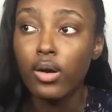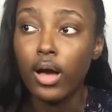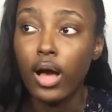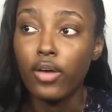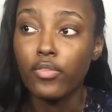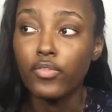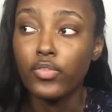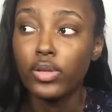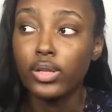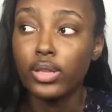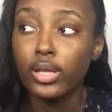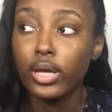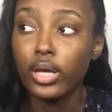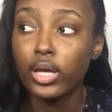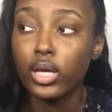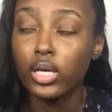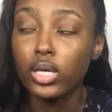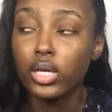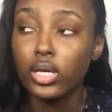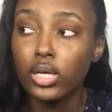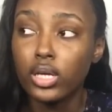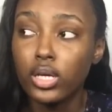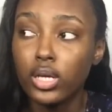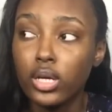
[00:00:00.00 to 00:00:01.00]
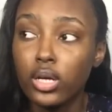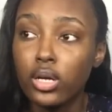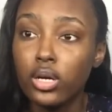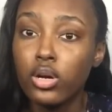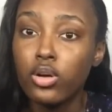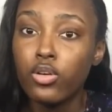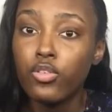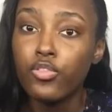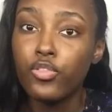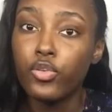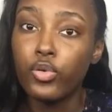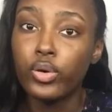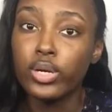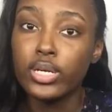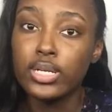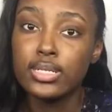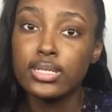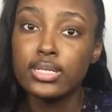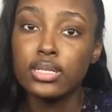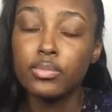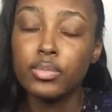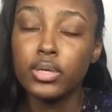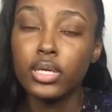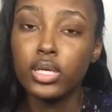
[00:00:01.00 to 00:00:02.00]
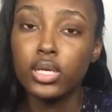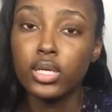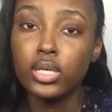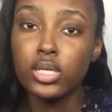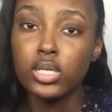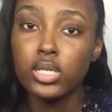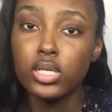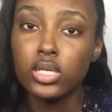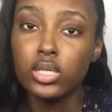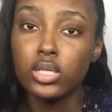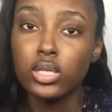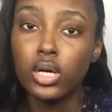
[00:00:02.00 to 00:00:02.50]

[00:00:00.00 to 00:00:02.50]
I feel like for it to be